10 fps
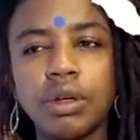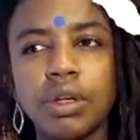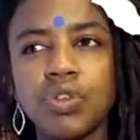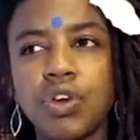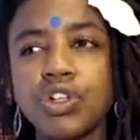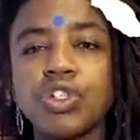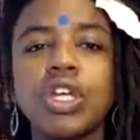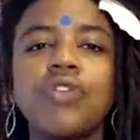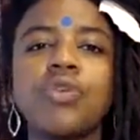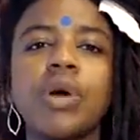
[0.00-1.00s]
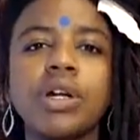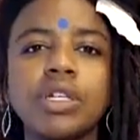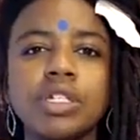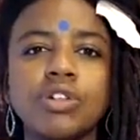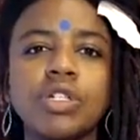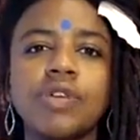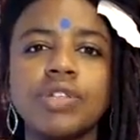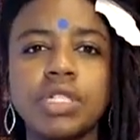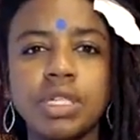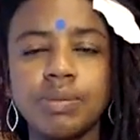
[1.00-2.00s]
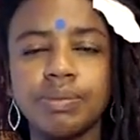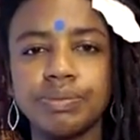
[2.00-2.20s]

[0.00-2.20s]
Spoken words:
as far as your self-awareness and your self-esteem,